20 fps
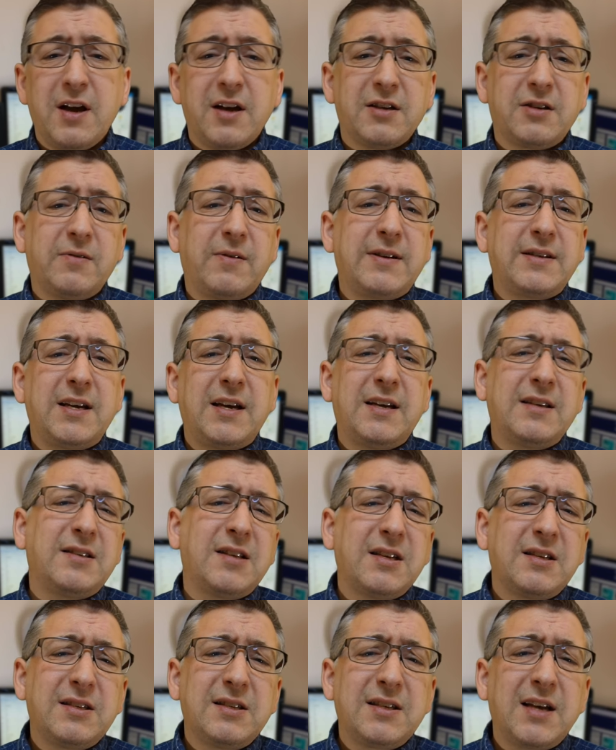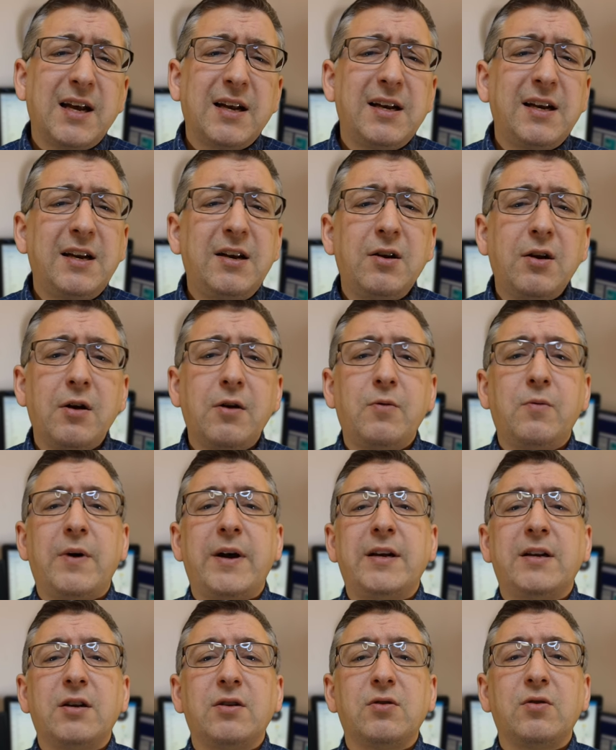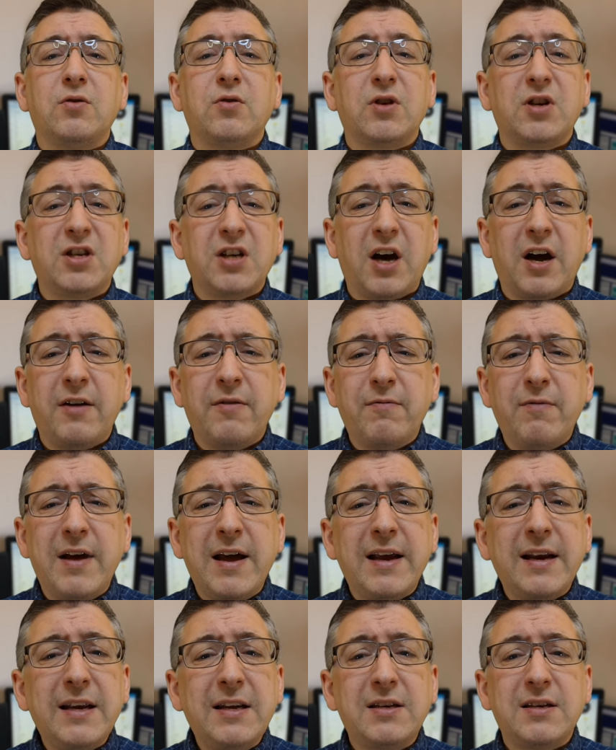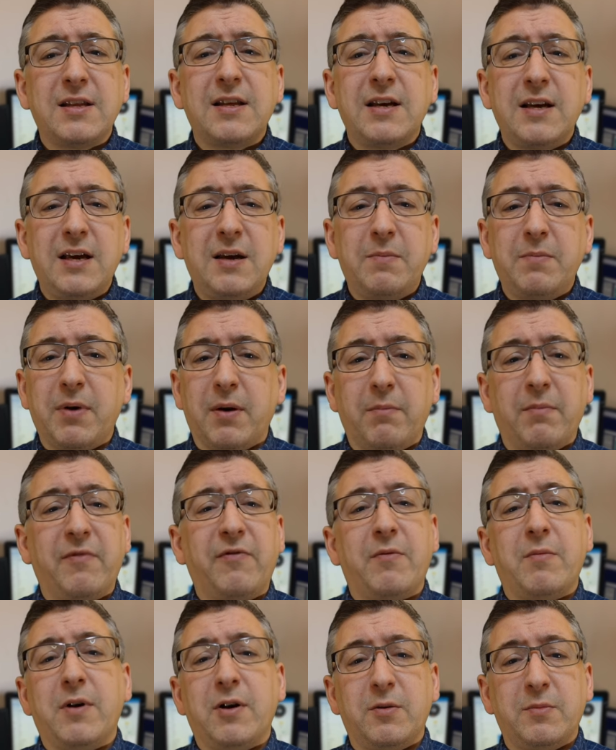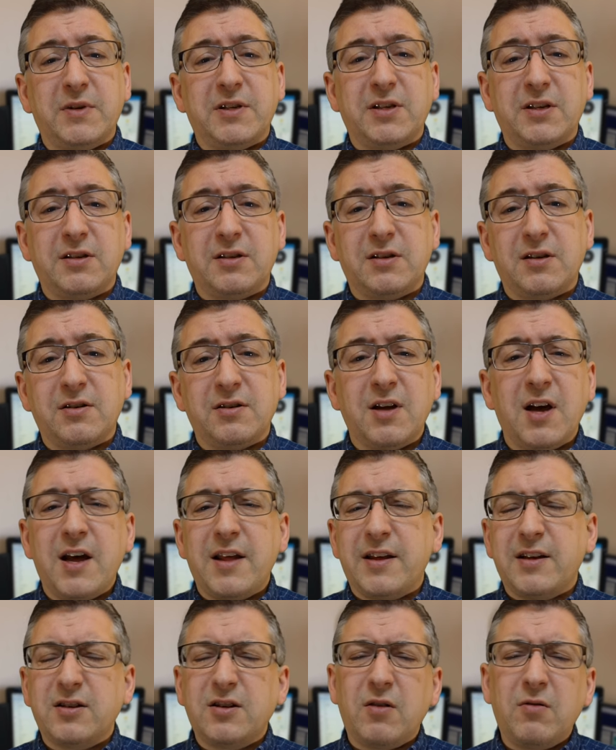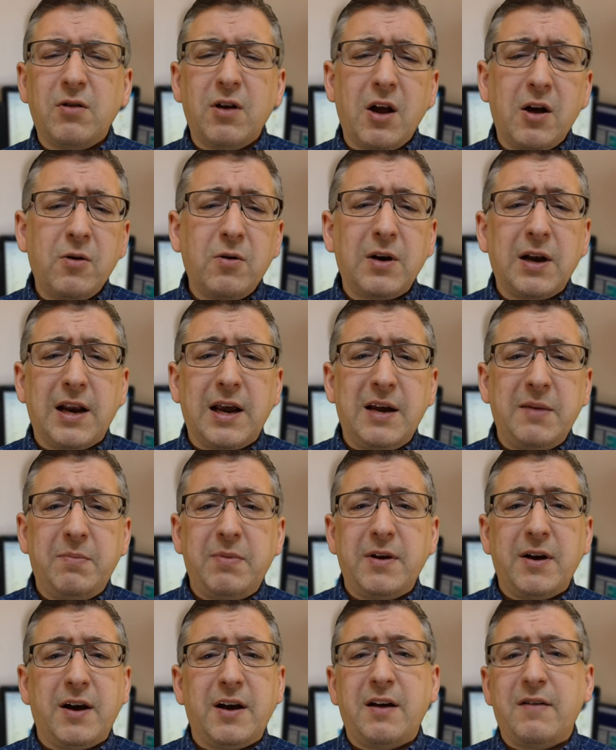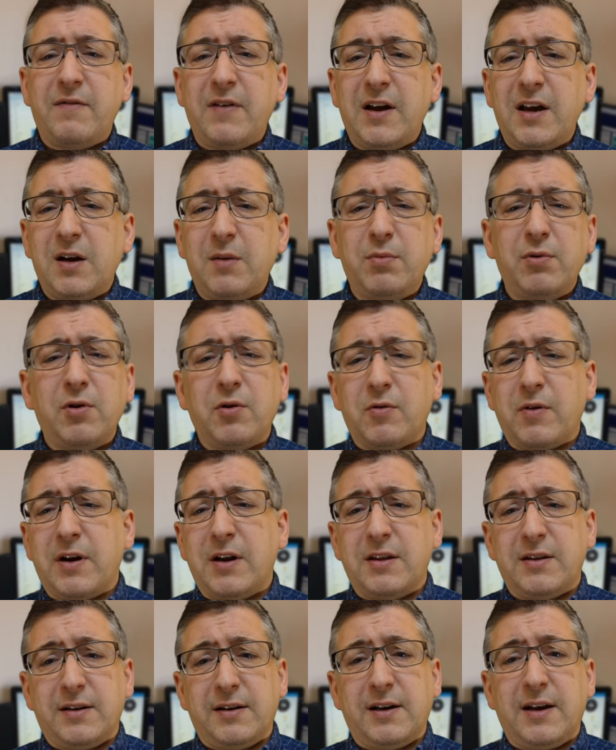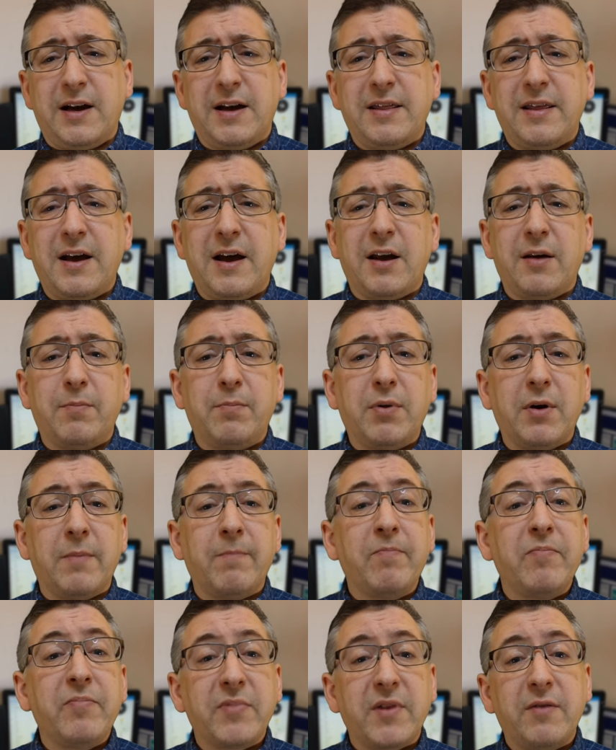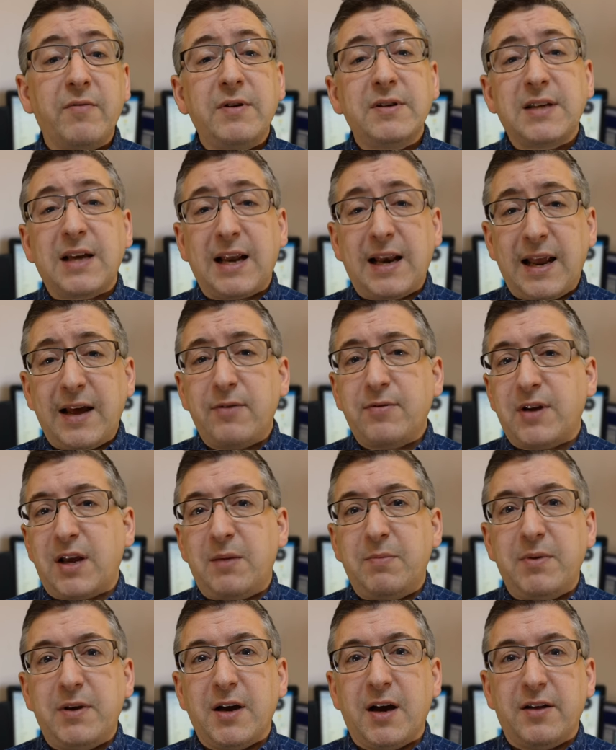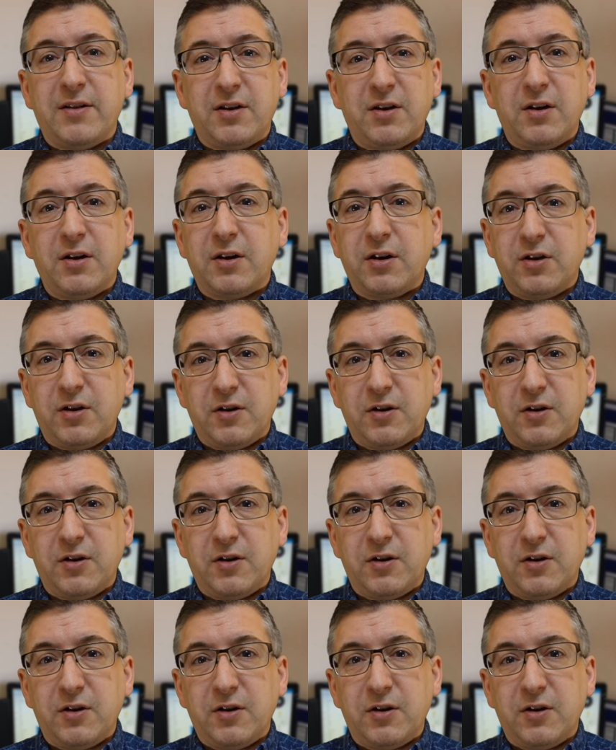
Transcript: So as it is, there's sadly no way to talk directly to the heat pump from Home Assistant. There's no local API available or anything like that, but there is a cloud API that you can